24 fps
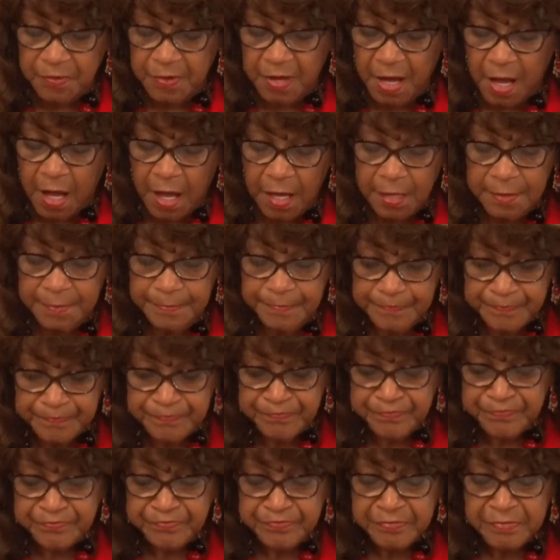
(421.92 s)
of God.
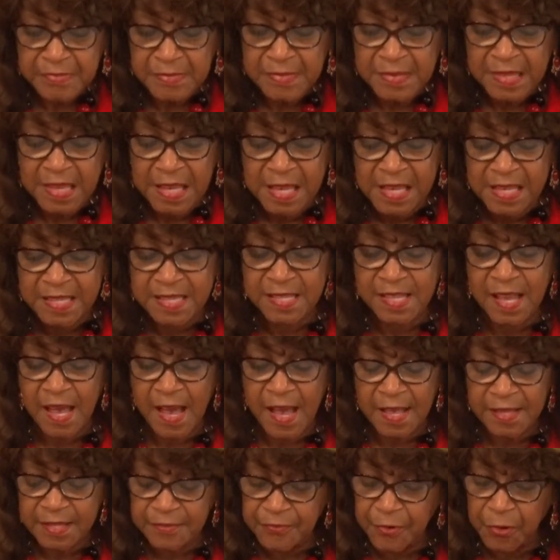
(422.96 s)
It
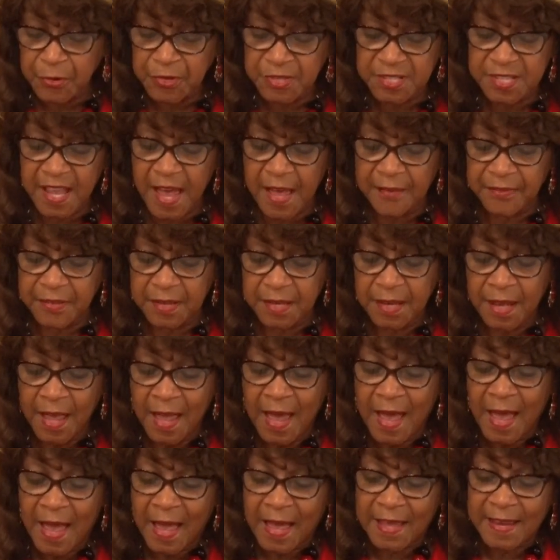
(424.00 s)
says, verse 7,
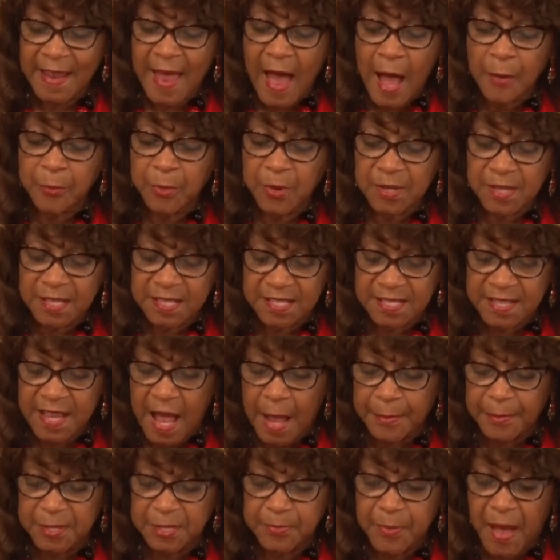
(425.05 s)
and I will
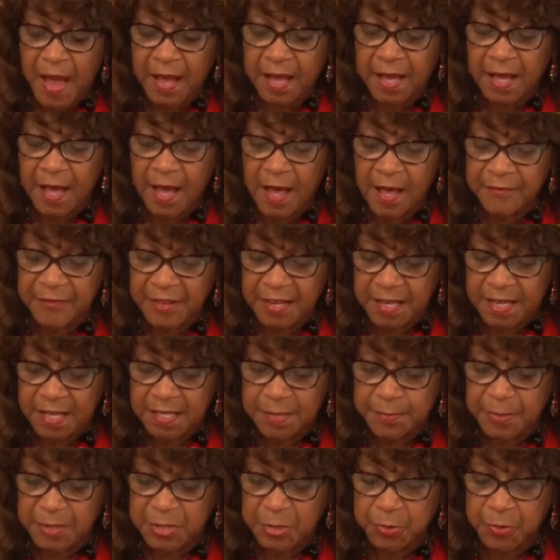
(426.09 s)
establish my
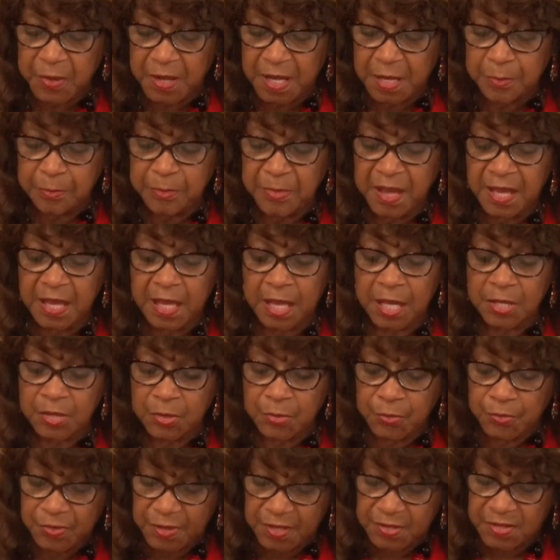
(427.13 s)
covenant between me and
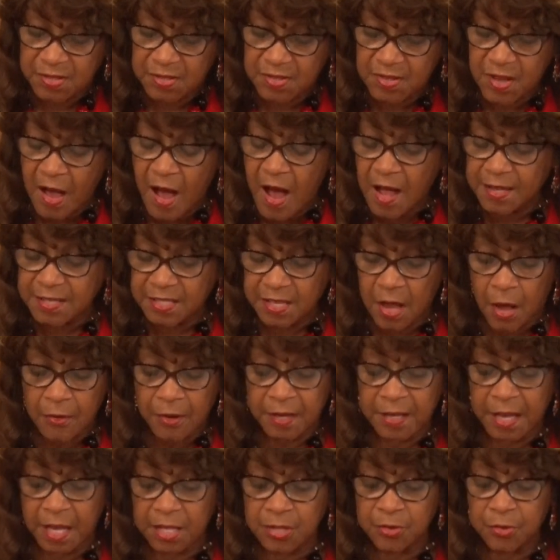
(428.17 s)
you. This is God
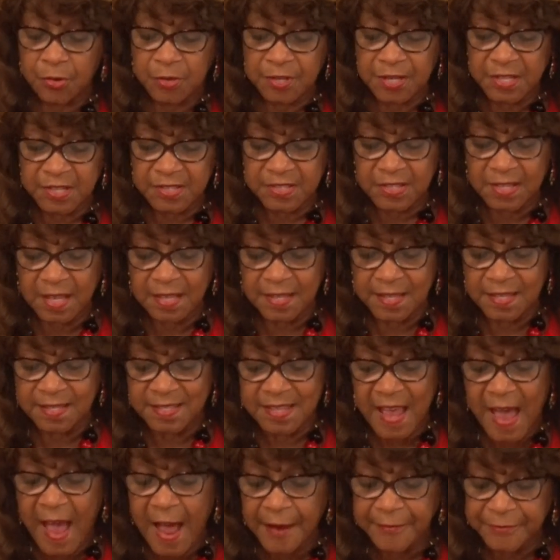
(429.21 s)
talking, and your
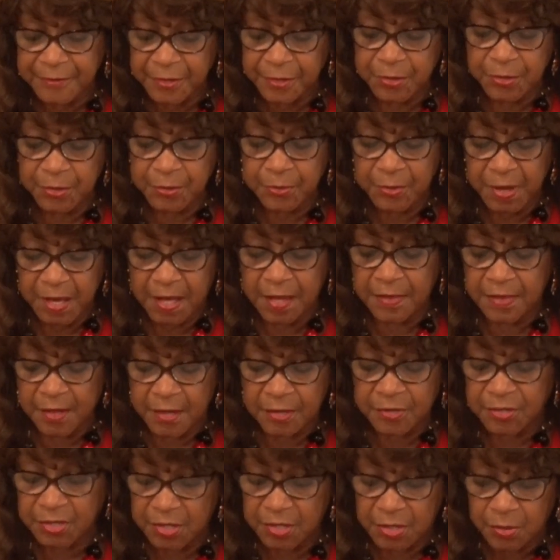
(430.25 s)
descendants after you in
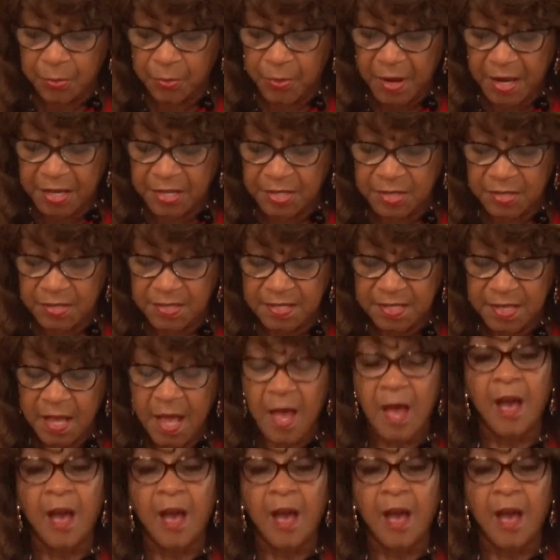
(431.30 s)
their generations